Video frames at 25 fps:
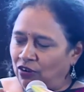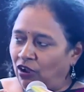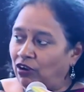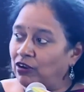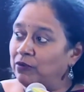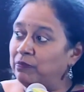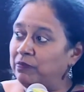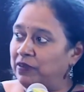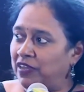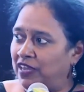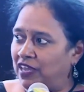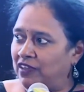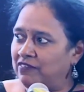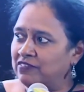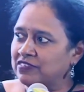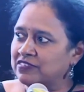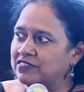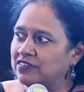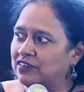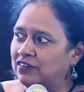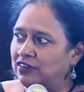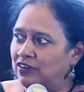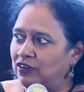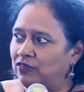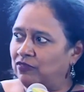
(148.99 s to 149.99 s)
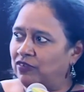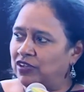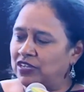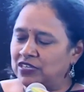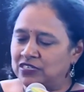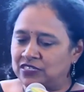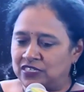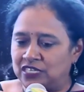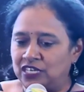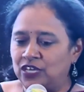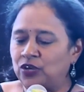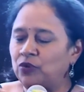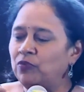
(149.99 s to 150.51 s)
not behave a certain way
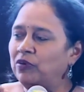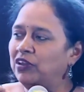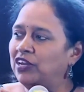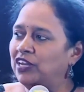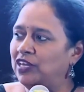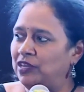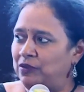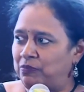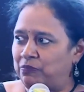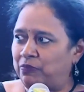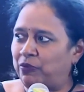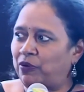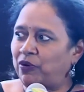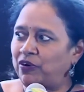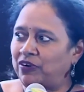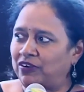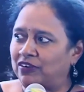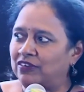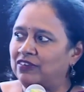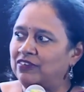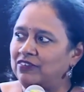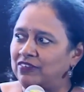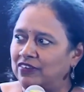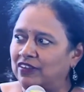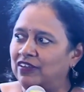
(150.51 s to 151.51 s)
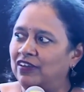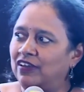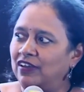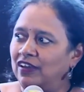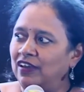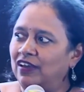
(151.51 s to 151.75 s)
is equally important